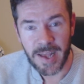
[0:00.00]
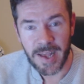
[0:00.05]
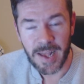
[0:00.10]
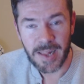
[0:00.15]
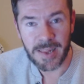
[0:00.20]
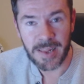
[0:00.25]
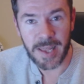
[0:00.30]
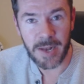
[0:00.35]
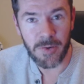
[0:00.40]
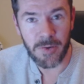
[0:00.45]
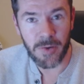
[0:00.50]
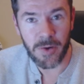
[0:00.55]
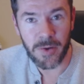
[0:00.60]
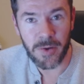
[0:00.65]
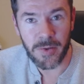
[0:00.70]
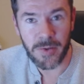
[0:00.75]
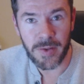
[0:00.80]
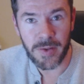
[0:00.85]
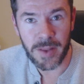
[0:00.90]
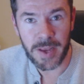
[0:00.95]
later
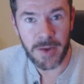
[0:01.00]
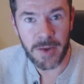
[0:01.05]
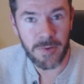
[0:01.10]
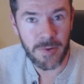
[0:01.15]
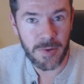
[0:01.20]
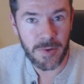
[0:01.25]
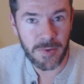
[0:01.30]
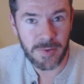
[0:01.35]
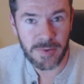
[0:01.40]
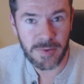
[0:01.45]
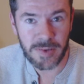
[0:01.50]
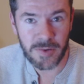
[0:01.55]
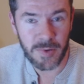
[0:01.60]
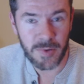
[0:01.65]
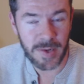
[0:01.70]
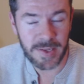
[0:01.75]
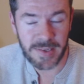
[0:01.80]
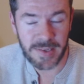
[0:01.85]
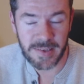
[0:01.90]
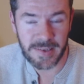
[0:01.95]
on Heroes
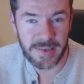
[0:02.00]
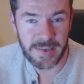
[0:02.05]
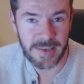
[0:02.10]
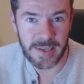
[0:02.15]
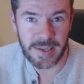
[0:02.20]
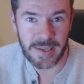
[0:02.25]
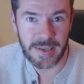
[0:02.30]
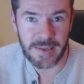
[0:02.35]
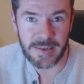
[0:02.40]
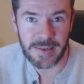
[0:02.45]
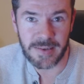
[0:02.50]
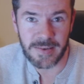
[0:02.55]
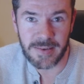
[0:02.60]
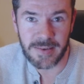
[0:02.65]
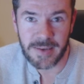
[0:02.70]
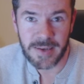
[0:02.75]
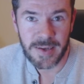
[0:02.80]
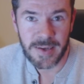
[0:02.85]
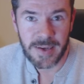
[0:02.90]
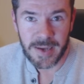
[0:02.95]
Quest, and
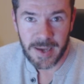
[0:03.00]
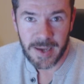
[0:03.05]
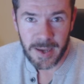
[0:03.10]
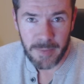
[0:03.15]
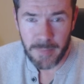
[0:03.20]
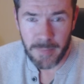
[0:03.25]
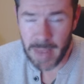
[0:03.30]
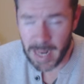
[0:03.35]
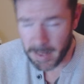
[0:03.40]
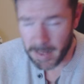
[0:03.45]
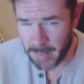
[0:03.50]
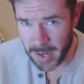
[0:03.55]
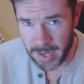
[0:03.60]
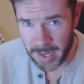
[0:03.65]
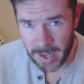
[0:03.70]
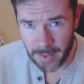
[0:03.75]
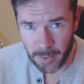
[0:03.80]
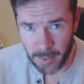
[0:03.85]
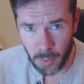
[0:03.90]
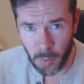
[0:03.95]
many
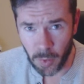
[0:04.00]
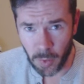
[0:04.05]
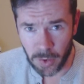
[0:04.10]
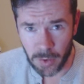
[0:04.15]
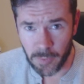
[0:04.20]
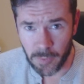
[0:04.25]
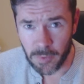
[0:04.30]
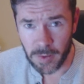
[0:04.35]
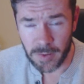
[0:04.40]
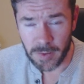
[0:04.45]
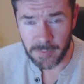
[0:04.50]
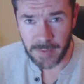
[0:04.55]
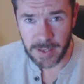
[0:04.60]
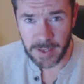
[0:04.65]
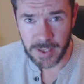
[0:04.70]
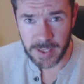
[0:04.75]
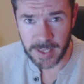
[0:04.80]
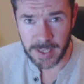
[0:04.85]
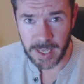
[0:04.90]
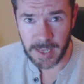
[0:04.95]
other wonderful
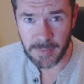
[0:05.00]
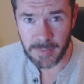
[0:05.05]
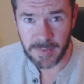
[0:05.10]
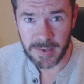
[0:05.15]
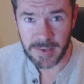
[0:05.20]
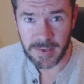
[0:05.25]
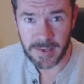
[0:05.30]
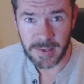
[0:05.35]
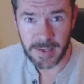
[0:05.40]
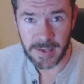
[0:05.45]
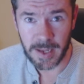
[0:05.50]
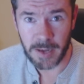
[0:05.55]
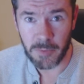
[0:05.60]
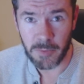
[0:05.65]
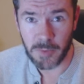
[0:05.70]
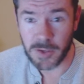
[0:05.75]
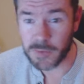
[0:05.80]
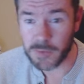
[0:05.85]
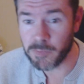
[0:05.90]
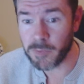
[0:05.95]
adventure games,
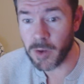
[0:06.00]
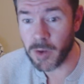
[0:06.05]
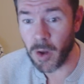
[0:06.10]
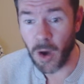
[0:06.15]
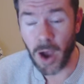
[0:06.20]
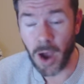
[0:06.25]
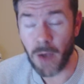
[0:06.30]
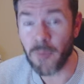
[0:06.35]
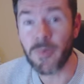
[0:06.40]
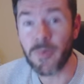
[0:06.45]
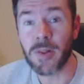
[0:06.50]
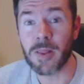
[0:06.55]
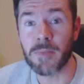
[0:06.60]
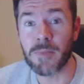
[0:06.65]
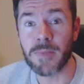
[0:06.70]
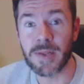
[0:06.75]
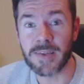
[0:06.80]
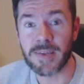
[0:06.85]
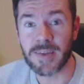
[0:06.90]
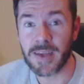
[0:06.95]
which I really
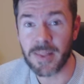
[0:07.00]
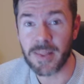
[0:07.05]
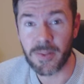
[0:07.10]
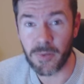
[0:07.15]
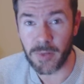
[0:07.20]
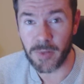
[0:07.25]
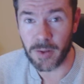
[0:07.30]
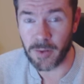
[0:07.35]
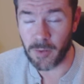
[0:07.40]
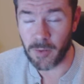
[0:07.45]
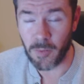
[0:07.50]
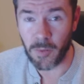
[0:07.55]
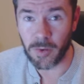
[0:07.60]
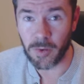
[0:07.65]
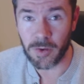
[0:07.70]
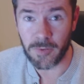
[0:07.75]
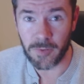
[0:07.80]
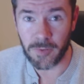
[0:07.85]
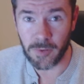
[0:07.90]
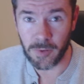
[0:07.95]
miss. I thought they were a
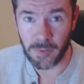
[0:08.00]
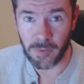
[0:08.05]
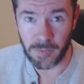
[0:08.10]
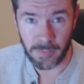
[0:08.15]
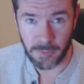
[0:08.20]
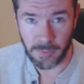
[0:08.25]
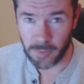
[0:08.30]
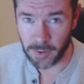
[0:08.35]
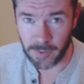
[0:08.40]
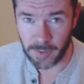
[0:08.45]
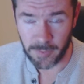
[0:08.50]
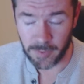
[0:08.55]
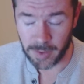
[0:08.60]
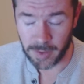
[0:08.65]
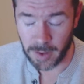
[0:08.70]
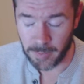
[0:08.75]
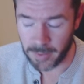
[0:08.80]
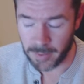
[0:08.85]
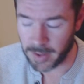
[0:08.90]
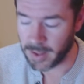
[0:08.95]
wonderful
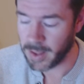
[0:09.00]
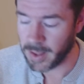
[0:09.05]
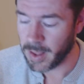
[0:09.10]
company.